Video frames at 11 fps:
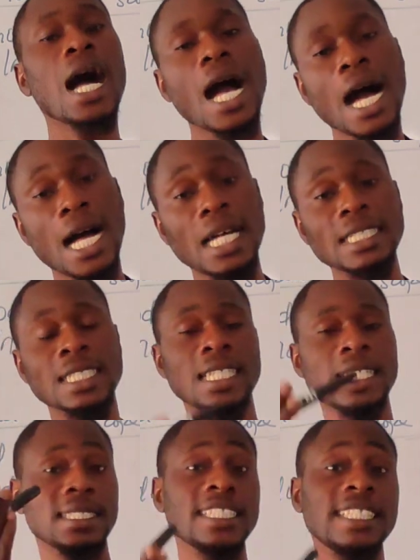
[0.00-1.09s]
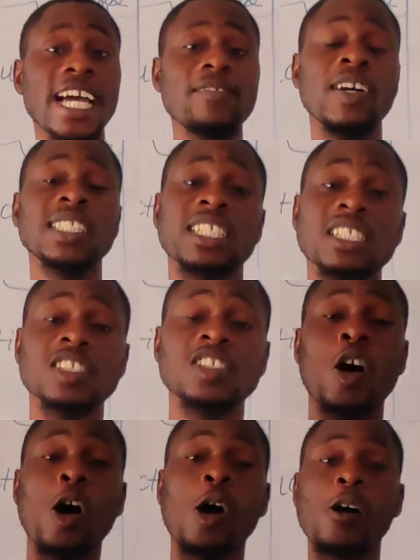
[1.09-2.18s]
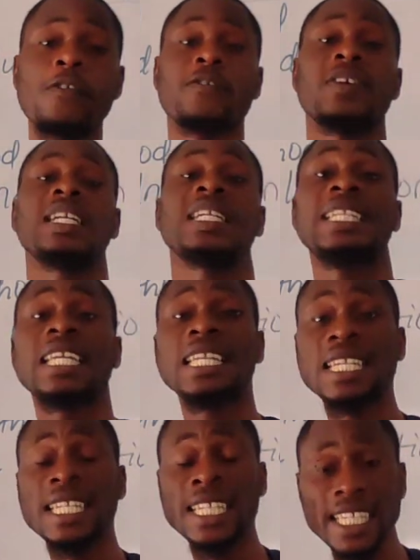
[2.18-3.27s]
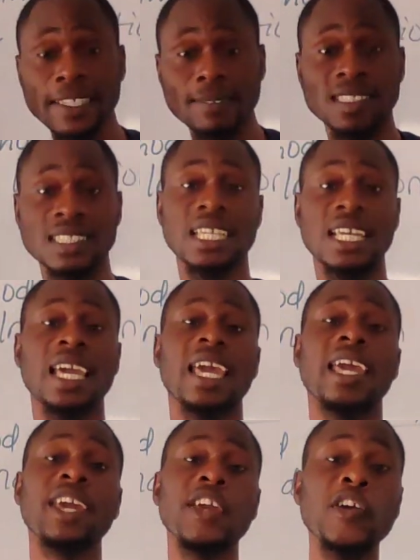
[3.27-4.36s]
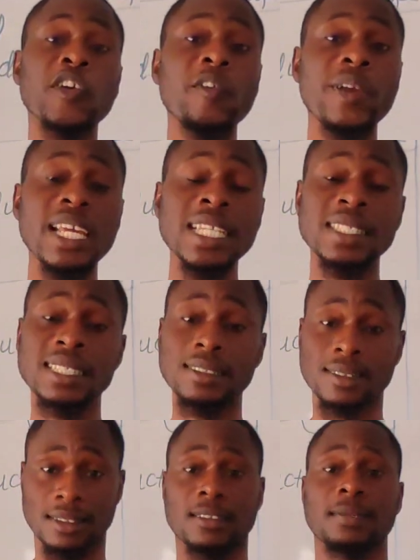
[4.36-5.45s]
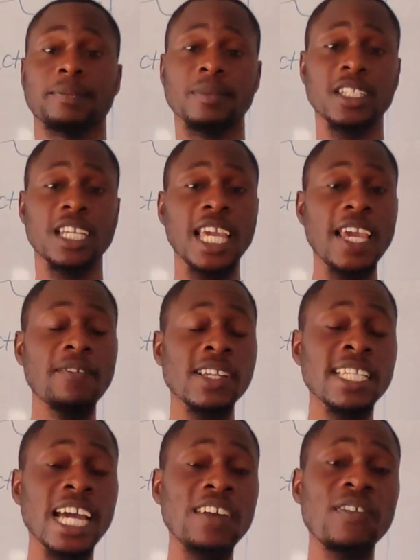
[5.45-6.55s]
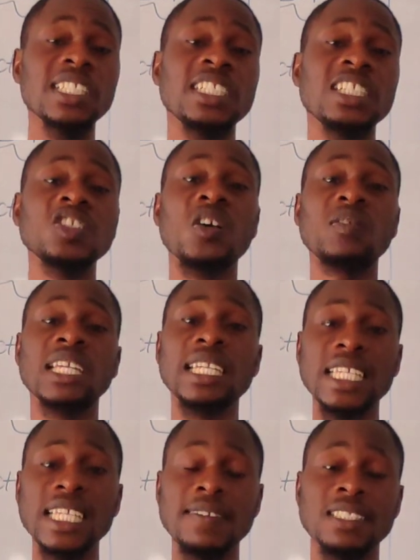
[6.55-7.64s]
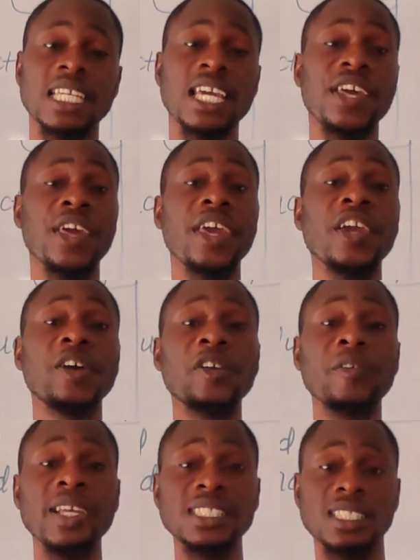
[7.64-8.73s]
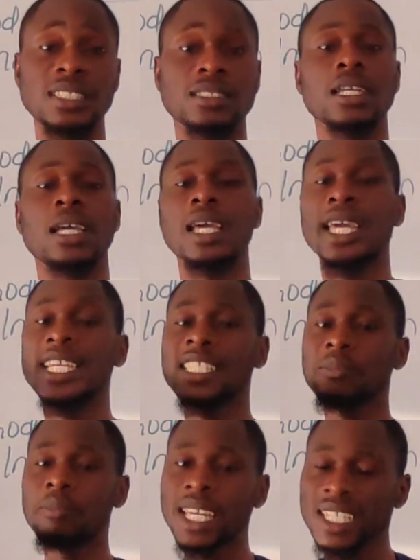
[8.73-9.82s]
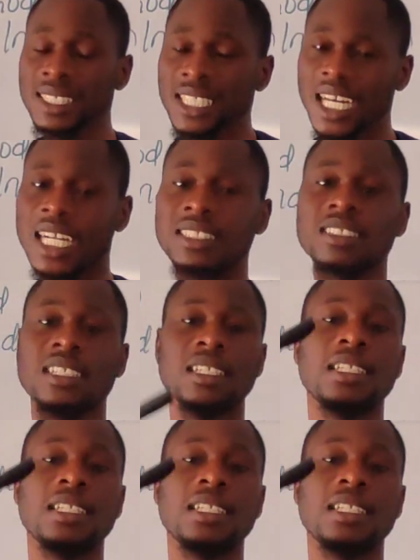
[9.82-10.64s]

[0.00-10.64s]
and the divergence of the leaves increases. If the divergence of the leaves increases, it means that